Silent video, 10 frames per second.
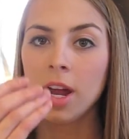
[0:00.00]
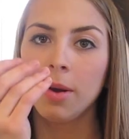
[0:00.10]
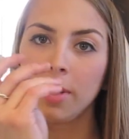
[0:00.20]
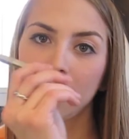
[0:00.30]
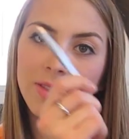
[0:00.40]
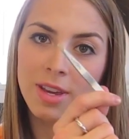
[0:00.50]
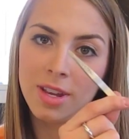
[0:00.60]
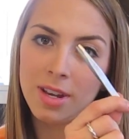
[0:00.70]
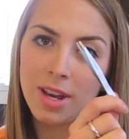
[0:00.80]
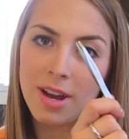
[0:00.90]
Anyway,
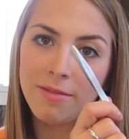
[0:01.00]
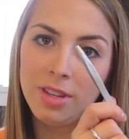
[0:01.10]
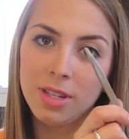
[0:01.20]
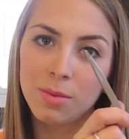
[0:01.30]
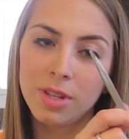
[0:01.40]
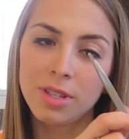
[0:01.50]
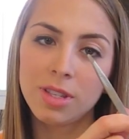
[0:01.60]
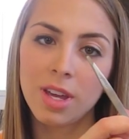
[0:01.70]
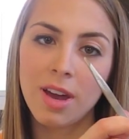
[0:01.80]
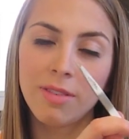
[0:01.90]
then I have these
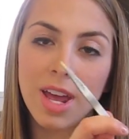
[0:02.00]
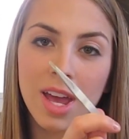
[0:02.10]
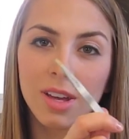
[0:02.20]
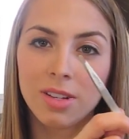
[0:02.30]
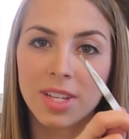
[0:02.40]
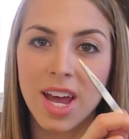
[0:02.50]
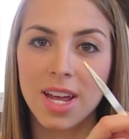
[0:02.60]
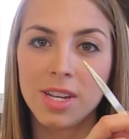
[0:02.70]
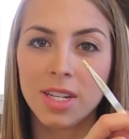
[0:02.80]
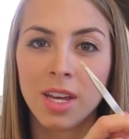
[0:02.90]
ones. They have an angled
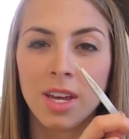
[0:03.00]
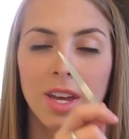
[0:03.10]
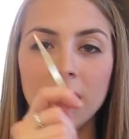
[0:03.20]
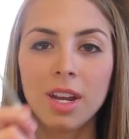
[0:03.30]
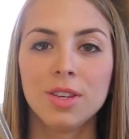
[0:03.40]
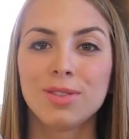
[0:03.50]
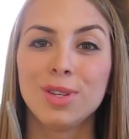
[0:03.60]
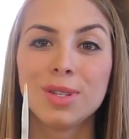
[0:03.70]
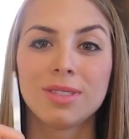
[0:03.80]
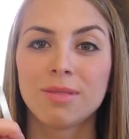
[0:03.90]
end, and I use
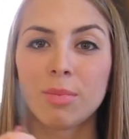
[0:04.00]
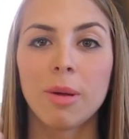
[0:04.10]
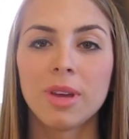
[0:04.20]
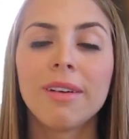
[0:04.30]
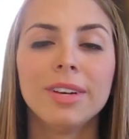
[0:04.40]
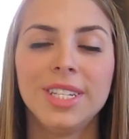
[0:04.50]
these probably every